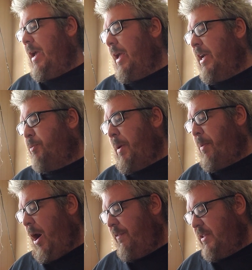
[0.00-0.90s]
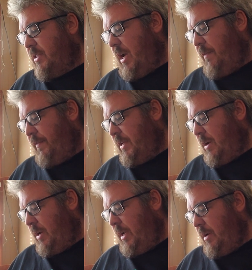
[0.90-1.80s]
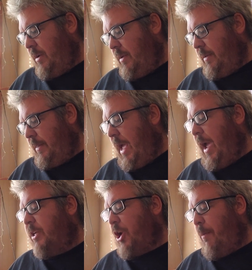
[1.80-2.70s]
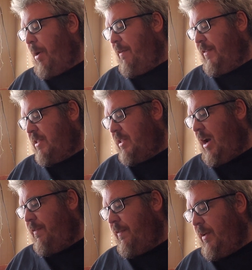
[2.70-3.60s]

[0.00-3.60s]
HP Puffin stuff. Is that on here? Yeah, HR Puffin stuff.